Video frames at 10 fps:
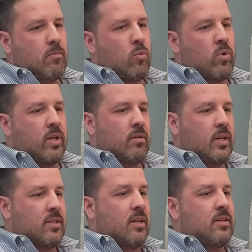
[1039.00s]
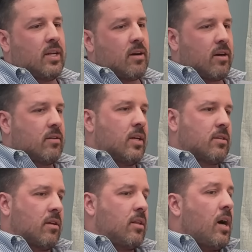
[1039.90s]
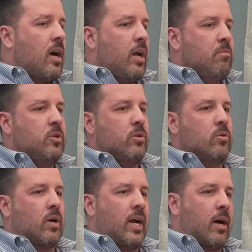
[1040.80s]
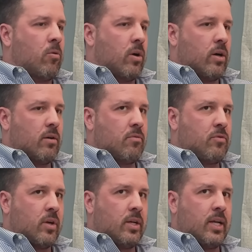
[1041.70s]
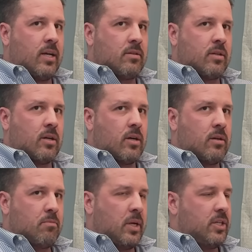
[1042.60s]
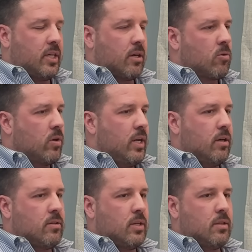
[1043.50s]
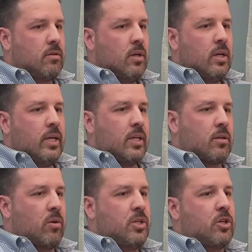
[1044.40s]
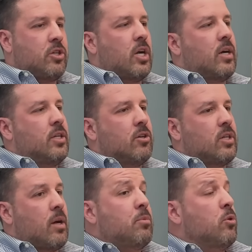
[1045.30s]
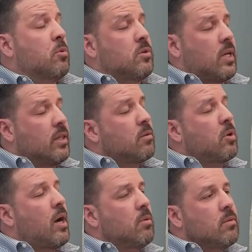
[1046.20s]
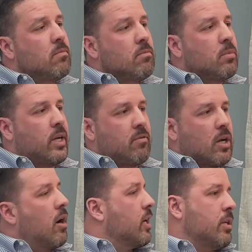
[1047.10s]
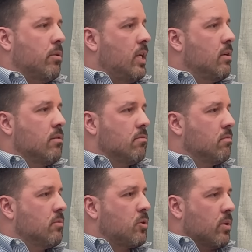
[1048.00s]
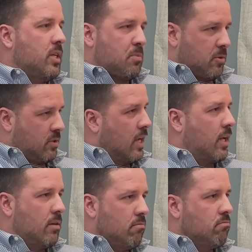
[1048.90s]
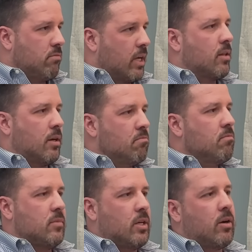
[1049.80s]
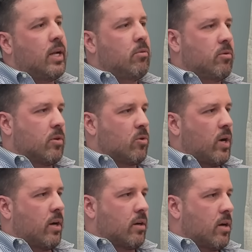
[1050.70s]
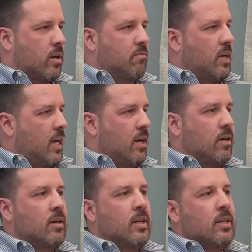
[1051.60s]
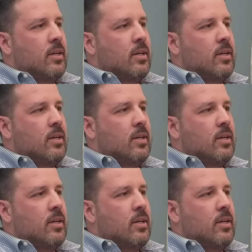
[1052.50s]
One of the things I say in our clinics all the time to our front desk and our patient care coordinators is, it's always your job to present the problem, but never to argue. So at least present it. Tell them, hey, we require a card on file.